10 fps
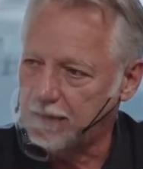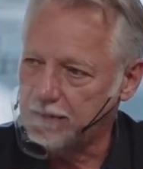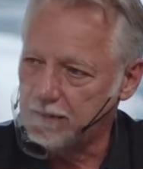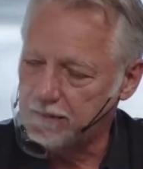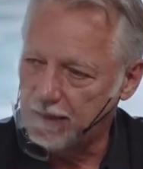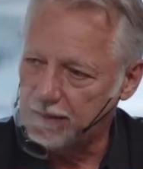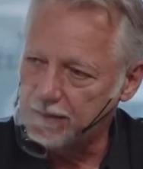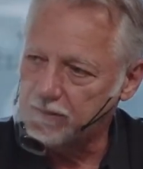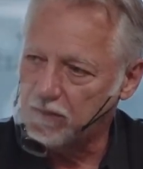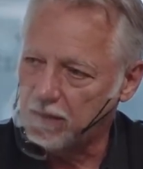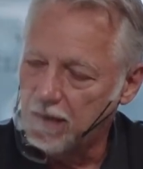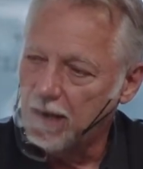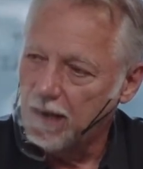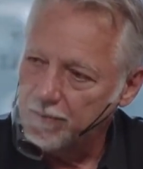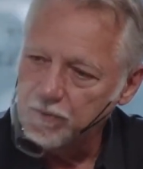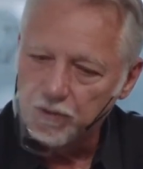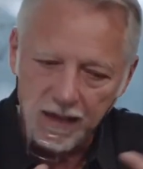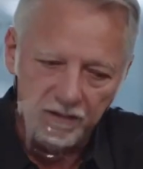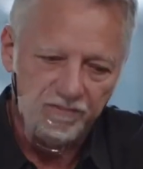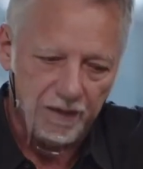That is we're
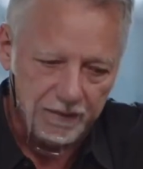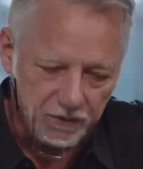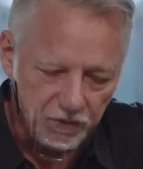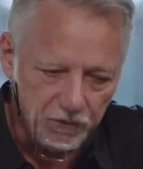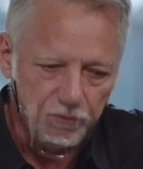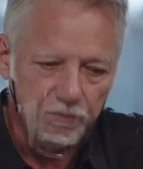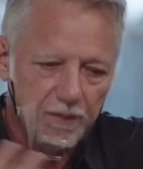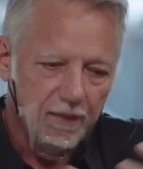now finding new